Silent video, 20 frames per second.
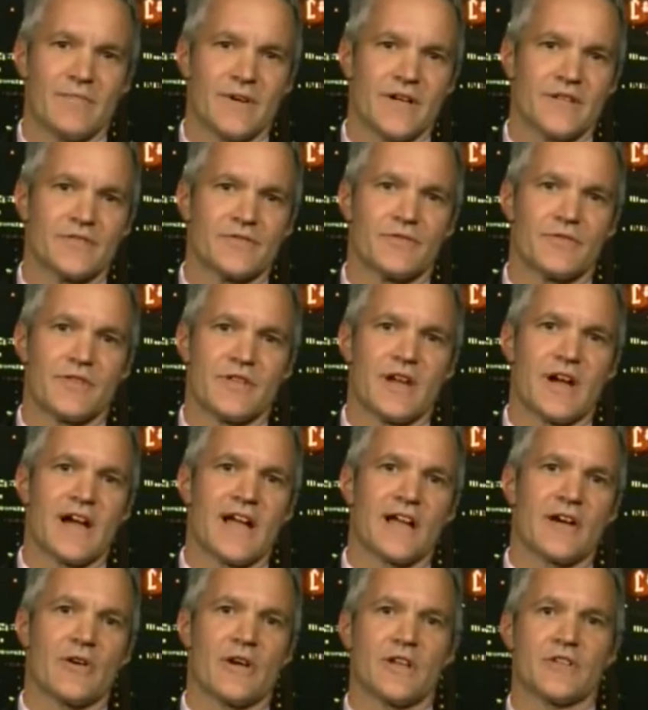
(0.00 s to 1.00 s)
months for the
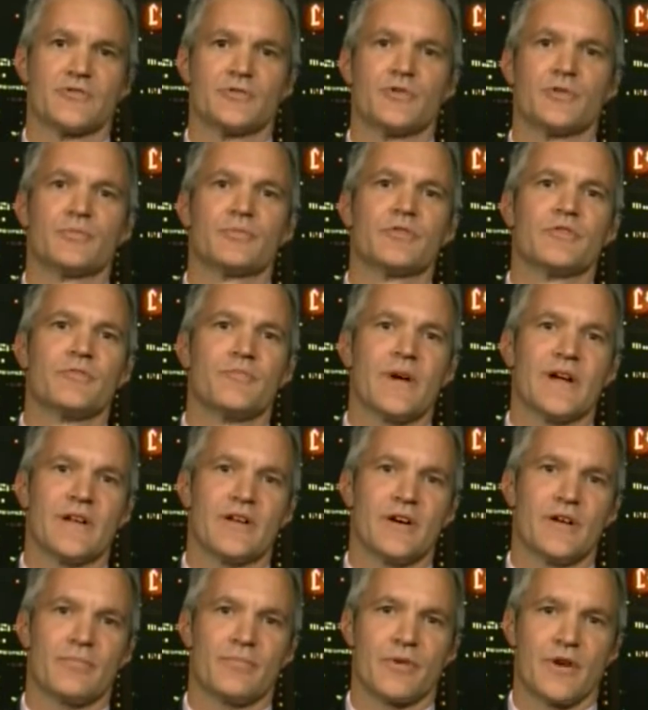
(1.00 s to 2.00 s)
IRS to approve my
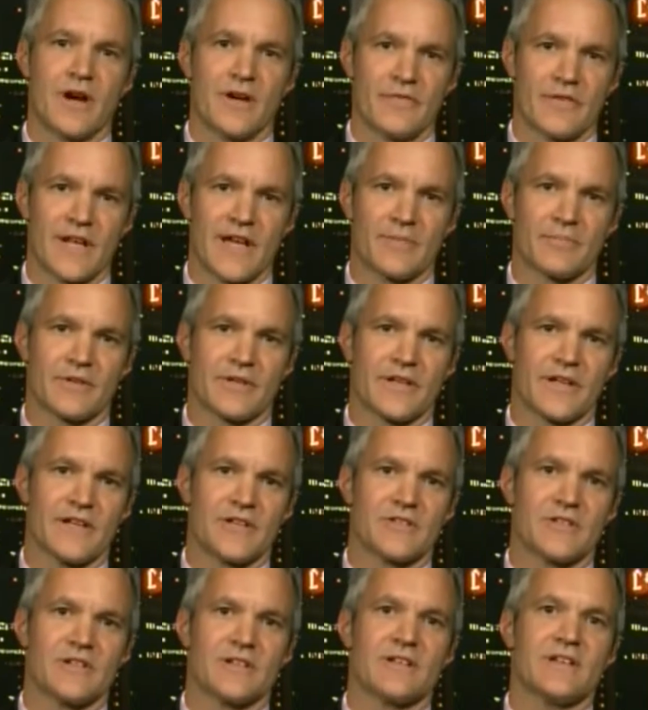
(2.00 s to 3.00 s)
nonprofit
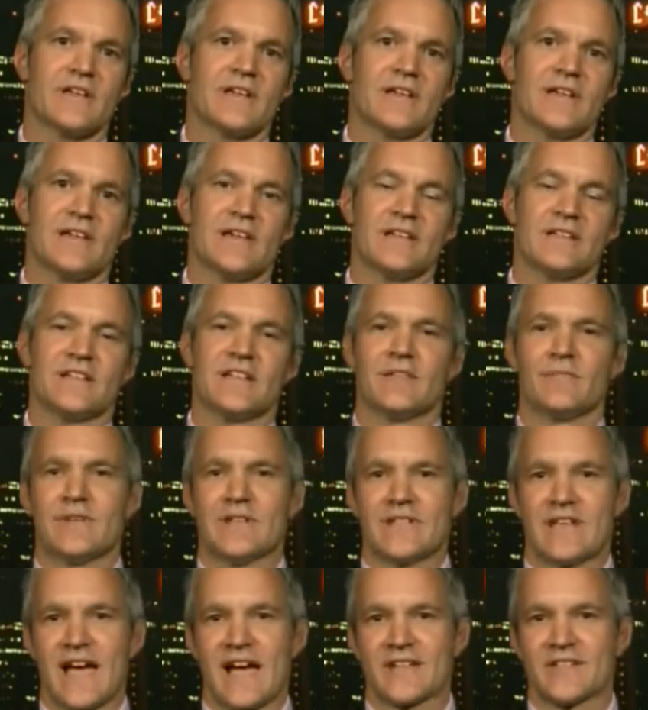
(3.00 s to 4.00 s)
application and to give me
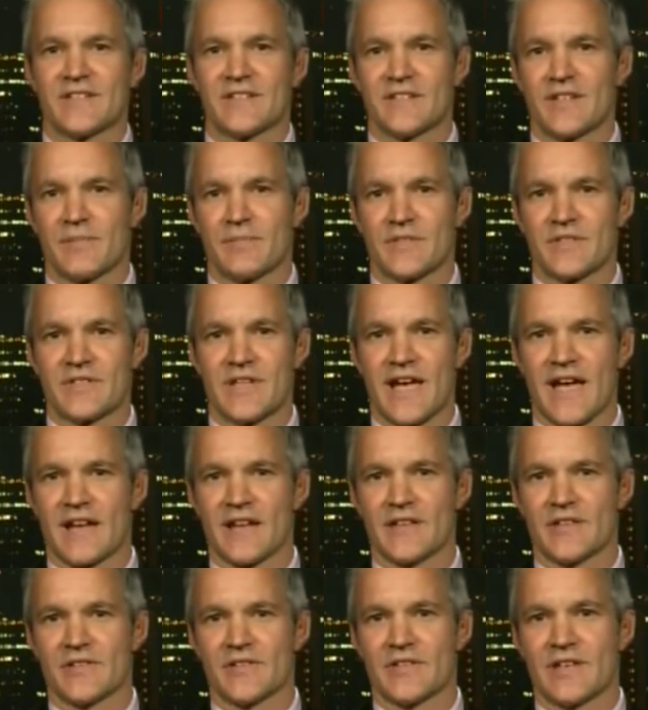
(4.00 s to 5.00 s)
tax-exempt
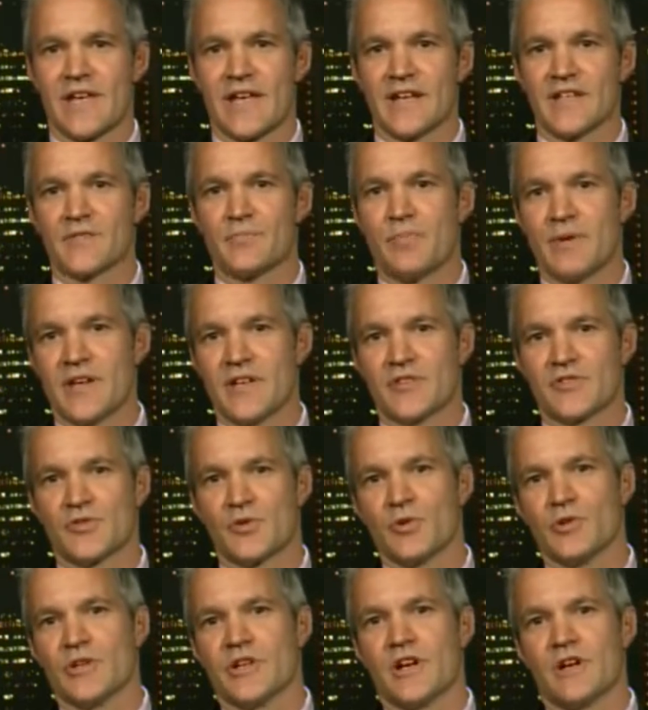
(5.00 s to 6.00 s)
status, and it's based
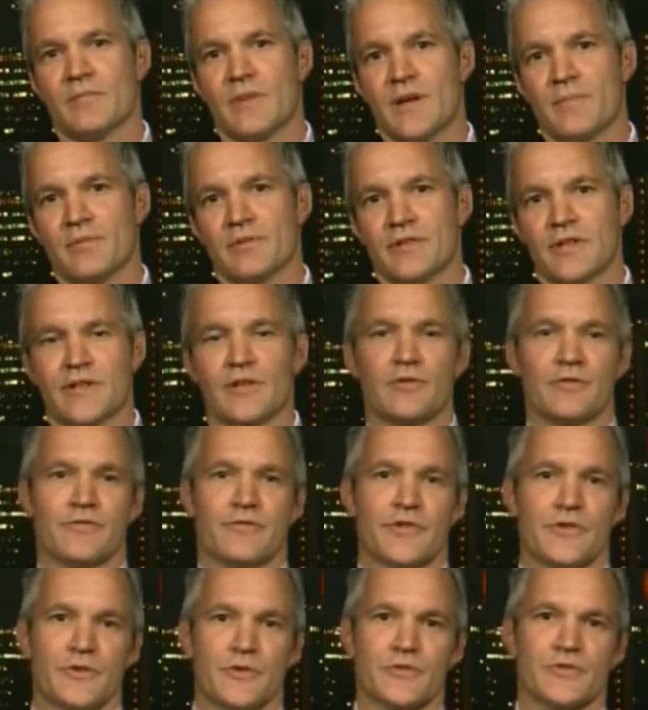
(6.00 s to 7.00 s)
solely on my political
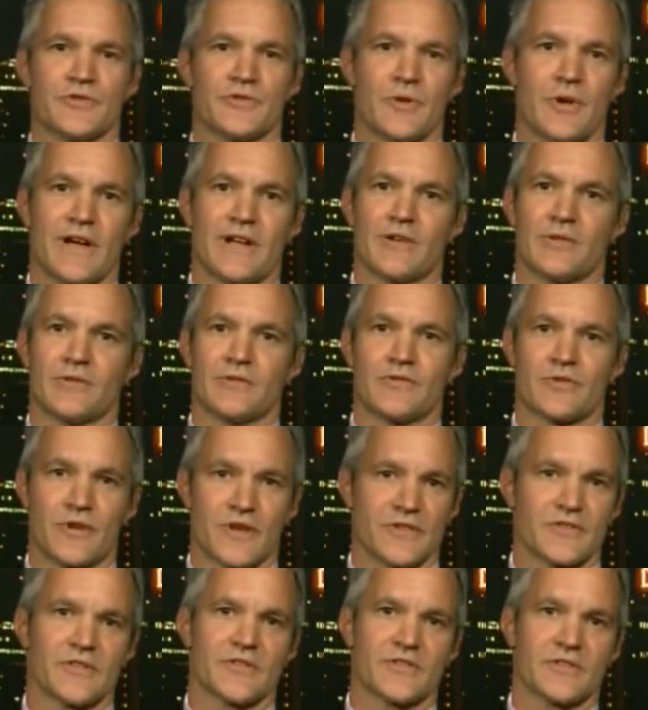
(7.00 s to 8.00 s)
views, so I don't
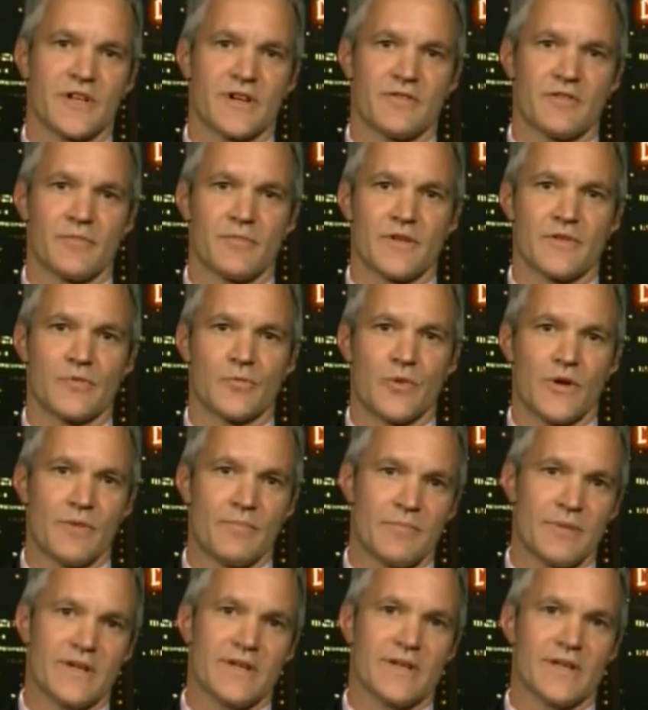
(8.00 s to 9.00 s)
trust this government one
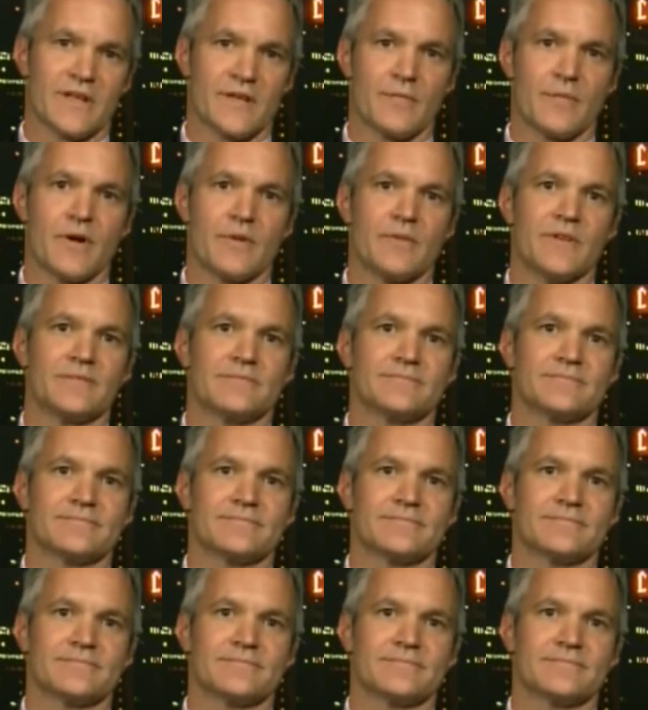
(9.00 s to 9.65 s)
bit at the moment.